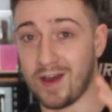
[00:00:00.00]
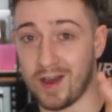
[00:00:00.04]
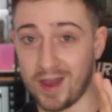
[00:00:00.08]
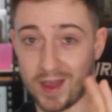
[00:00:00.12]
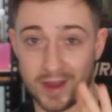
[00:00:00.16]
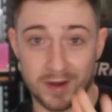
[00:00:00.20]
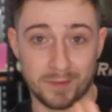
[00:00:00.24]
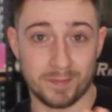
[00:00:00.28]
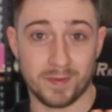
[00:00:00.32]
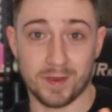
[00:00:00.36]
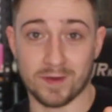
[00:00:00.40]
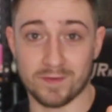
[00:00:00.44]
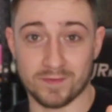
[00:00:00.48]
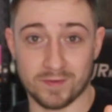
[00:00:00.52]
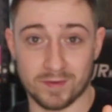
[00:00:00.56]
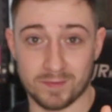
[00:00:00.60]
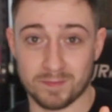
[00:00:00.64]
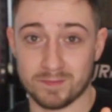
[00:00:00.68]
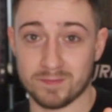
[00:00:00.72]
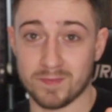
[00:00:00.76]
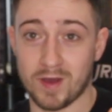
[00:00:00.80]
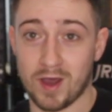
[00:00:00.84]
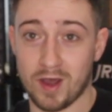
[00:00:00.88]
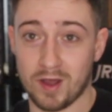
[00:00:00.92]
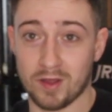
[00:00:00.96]
I had a bit
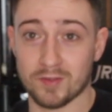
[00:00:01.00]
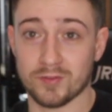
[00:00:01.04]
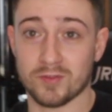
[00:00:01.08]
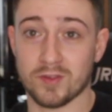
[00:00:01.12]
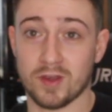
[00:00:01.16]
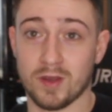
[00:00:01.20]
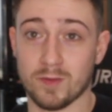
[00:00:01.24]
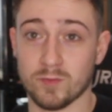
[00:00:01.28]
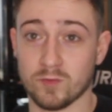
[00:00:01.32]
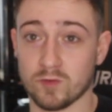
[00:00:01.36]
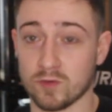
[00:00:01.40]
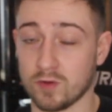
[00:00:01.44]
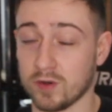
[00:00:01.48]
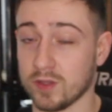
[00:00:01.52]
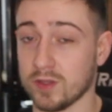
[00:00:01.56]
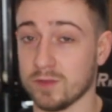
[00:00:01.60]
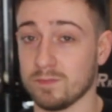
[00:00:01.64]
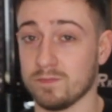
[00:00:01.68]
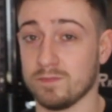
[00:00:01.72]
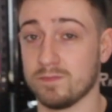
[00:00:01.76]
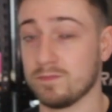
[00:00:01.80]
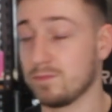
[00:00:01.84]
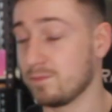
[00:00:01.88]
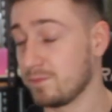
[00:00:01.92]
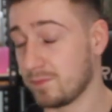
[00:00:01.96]
of a hard time trying
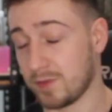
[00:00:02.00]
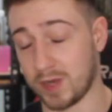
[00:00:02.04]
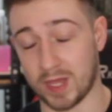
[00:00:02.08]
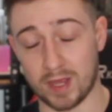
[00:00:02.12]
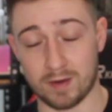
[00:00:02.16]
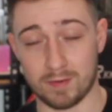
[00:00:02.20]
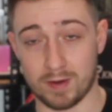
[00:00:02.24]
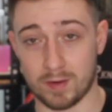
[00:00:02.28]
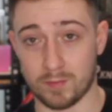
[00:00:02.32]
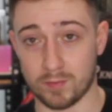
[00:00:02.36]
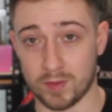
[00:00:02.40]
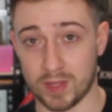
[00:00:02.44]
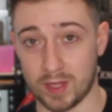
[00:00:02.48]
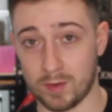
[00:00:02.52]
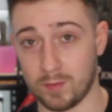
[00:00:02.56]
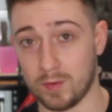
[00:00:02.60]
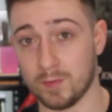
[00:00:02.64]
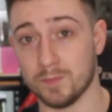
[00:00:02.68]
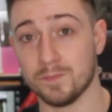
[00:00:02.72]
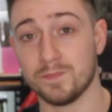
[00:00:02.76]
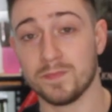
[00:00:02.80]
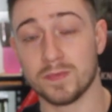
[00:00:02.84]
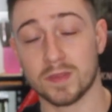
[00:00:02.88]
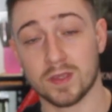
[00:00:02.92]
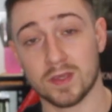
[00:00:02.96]
to play around with that
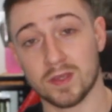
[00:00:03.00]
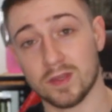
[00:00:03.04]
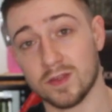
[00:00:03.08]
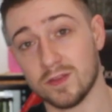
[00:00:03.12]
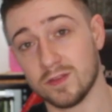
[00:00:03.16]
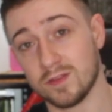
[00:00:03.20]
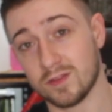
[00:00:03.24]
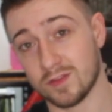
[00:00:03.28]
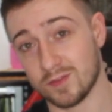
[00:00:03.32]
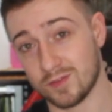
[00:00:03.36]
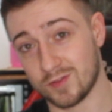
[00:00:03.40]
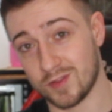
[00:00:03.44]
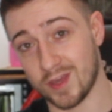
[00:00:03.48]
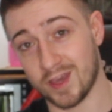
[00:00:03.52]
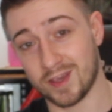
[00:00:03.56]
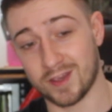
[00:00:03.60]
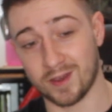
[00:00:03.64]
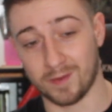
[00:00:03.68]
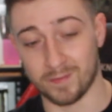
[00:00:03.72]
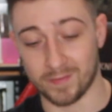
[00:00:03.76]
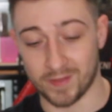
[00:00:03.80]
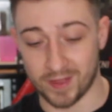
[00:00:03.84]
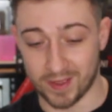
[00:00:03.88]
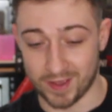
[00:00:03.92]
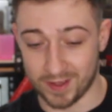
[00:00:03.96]
one. So check
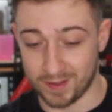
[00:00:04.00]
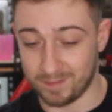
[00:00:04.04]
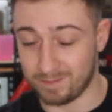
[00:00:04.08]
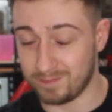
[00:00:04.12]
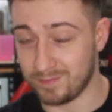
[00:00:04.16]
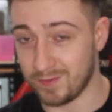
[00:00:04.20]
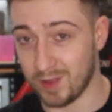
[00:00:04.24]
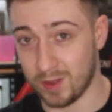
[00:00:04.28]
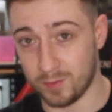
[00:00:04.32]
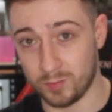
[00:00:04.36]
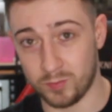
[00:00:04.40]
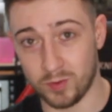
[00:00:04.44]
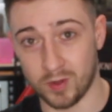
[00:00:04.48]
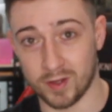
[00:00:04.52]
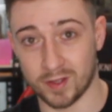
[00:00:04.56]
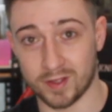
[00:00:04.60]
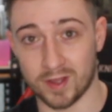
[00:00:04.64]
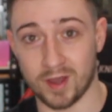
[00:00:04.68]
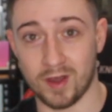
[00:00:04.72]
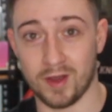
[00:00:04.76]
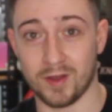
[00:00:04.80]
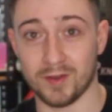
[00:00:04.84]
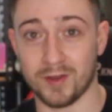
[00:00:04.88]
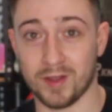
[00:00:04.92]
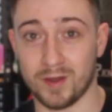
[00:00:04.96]
up there. I'll put a
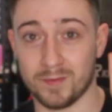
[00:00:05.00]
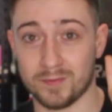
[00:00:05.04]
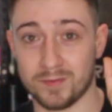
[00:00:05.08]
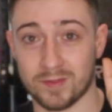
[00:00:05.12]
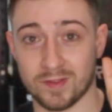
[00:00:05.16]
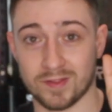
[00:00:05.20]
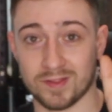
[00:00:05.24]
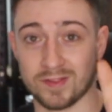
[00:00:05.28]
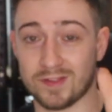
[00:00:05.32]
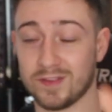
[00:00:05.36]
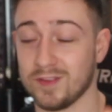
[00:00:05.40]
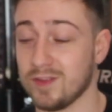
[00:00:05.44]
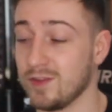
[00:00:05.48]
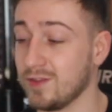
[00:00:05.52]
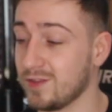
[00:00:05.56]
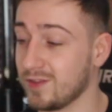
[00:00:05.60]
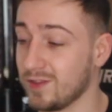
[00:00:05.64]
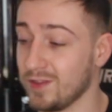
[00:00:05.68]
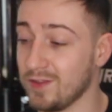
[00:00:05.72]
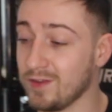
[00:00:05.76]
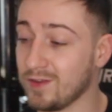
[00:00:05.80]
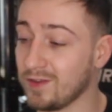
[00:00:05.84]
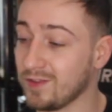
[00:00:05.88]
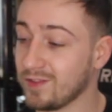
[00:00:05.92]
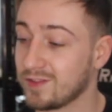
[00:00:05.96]
card up to you
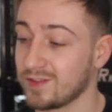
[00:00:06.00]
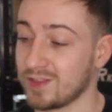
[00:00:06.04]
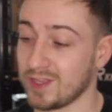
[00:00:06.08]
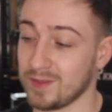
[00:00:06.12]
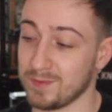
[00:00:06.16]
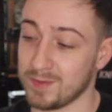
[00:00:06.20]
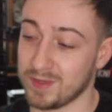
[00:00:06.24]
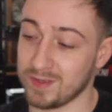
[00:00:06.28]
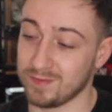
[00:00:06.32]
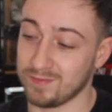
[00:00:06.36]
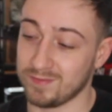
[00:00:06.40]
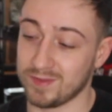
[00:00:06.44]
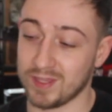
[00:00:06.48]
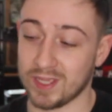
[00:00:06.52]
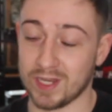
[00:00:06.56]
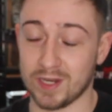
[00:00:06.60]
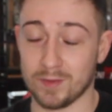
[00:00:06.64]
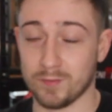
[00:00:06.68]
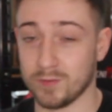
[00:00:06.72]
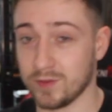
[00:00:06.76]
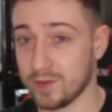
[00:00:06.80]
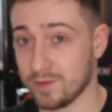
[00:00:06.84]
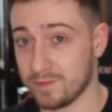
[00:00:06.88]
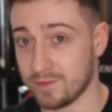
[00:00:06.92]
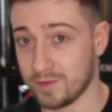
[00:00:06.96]
so you can see me
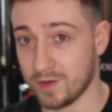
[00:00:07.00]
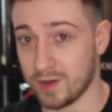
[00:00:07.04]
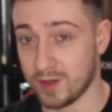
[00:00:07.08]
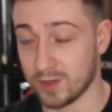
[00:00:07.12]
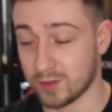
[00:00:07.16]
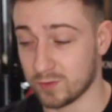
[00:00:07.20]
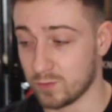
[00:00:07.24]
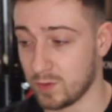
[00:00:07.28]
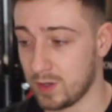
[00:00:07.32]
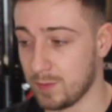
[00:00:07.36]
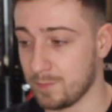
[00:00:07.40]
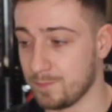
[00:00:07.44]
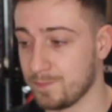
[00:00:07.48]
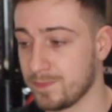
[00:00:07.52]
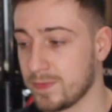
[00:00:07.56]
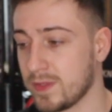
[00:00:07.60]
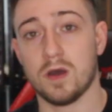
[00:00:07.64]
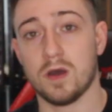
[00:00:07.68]
dealing with the first one.